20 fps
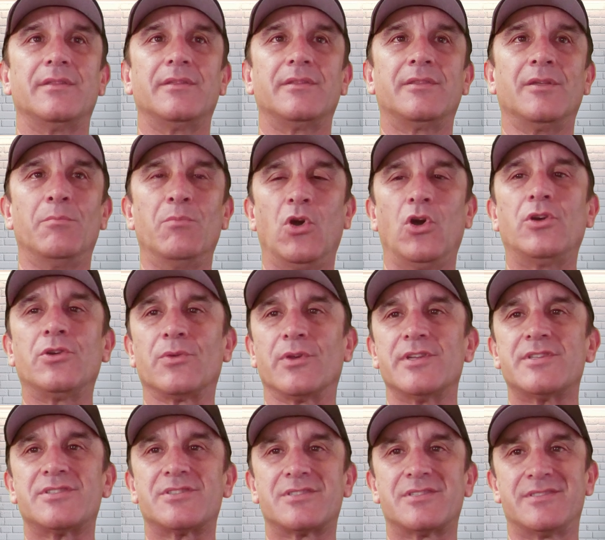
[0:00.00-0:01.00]
the
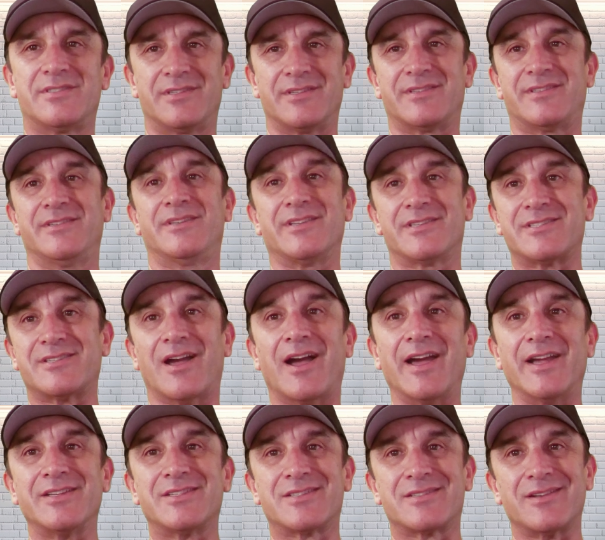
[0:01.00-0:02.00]
motorist
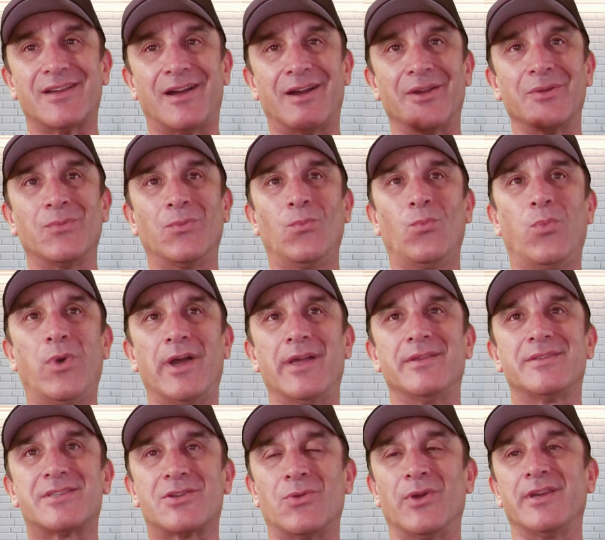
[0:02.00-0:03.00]
decides on
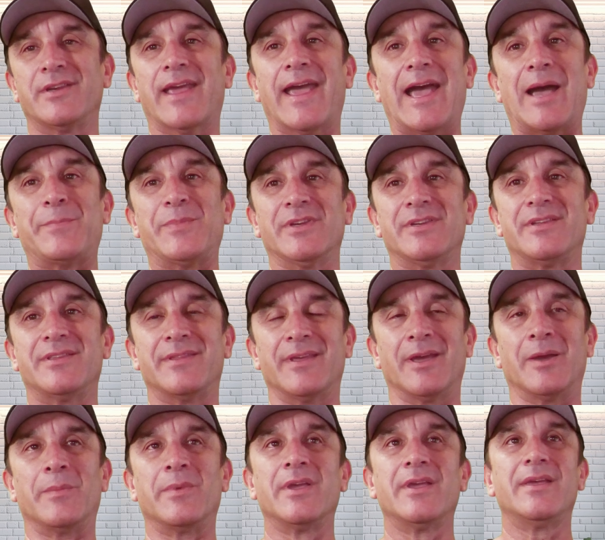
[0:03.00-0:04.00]
what's going to happen to
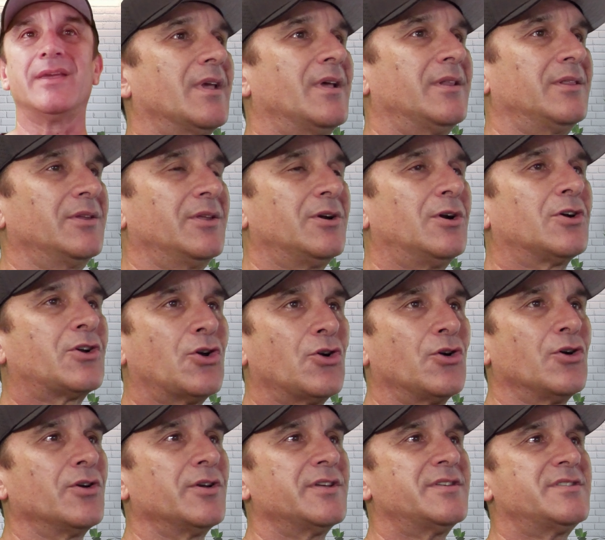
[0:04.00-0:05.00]
them. A little
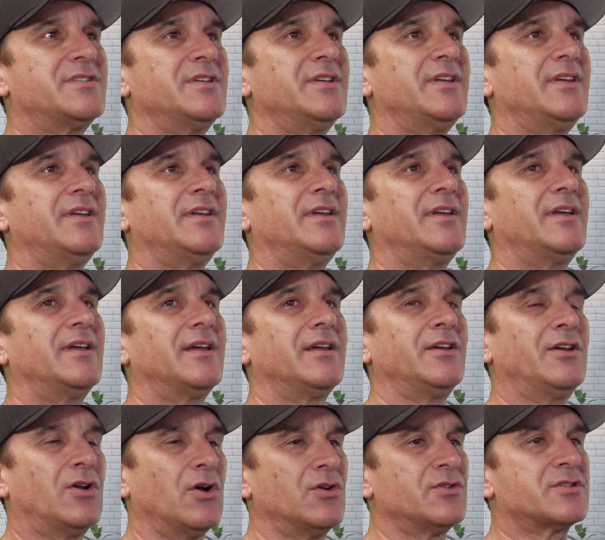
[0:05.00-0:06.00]
courtesy,
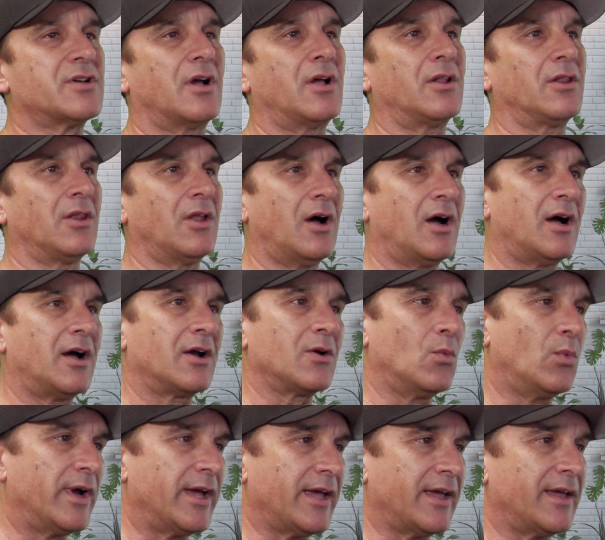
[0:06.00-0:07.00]
goes a
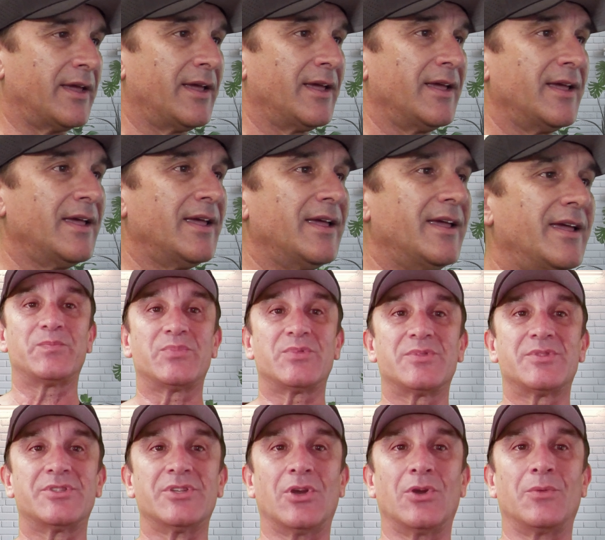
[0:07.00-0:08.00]
long way.
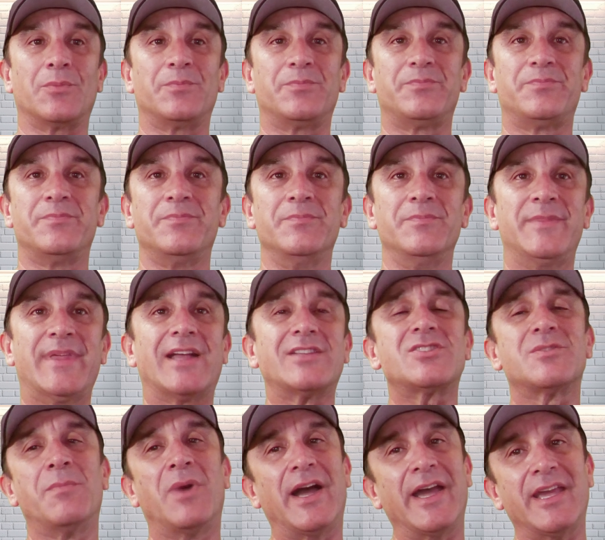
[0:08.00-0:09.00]
So
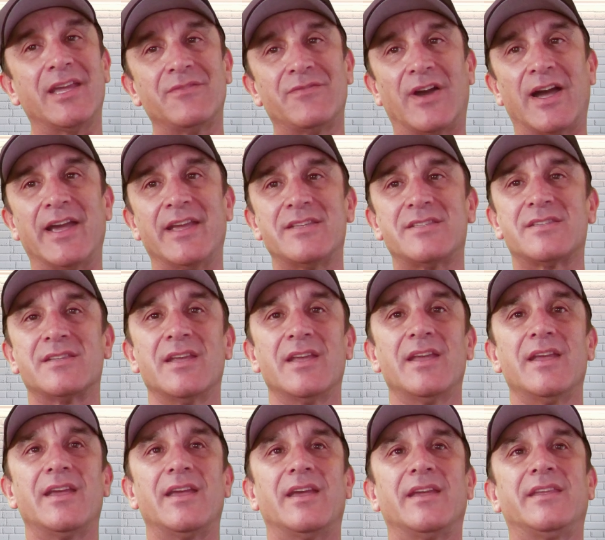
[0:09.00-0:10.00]
that's my advice
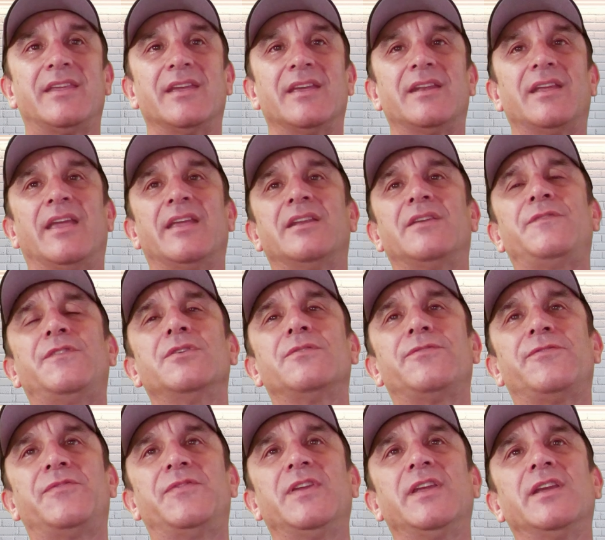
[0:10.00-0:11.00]
again. And if you
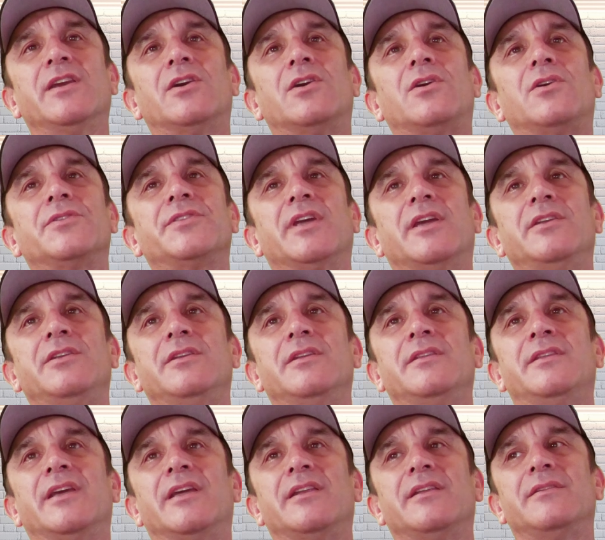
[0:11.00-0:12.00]
feel that,
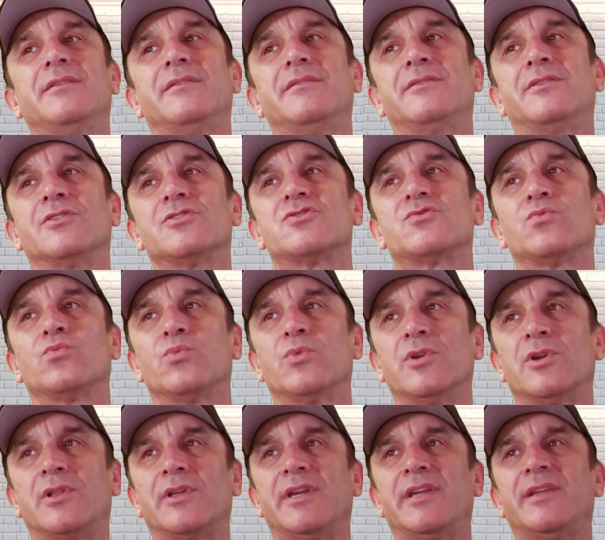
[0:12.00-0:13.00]
that there's
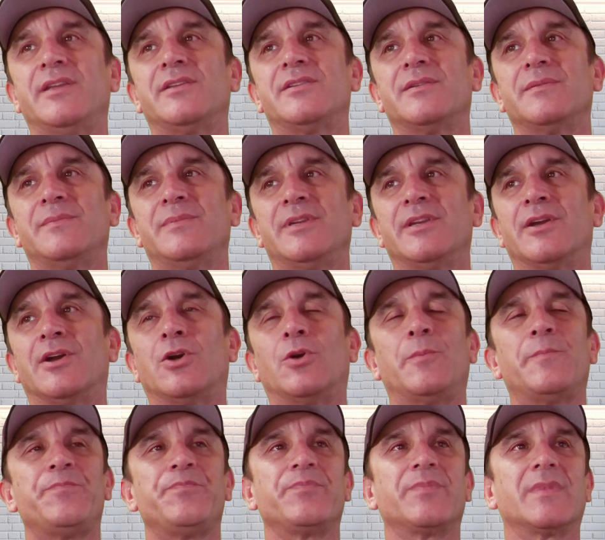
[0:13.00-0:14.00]
really, you
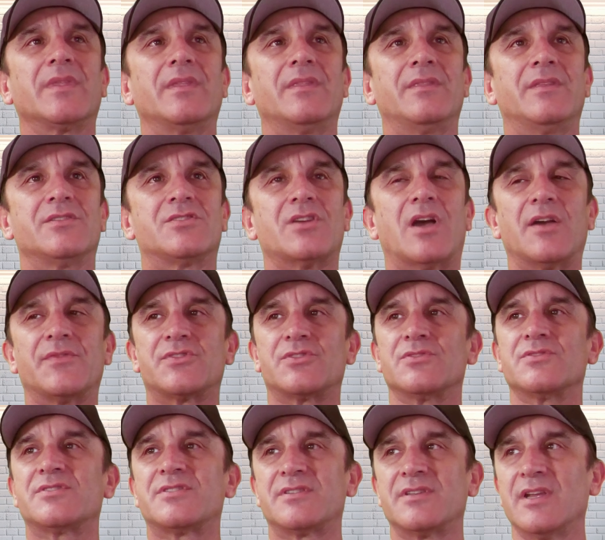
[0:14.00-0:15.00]
know, this
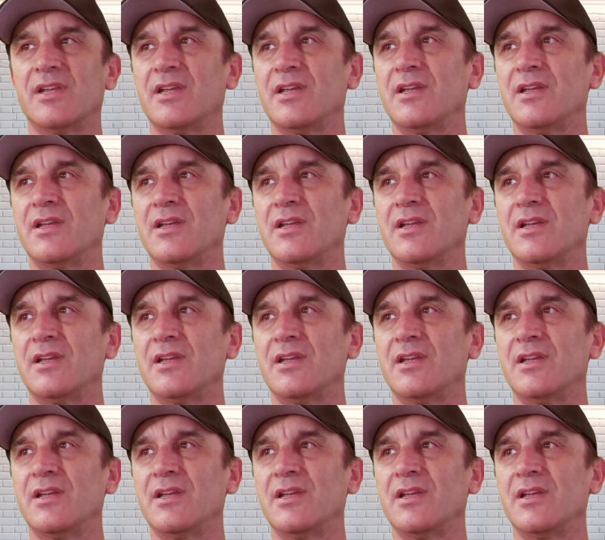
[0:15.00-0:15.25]
officer's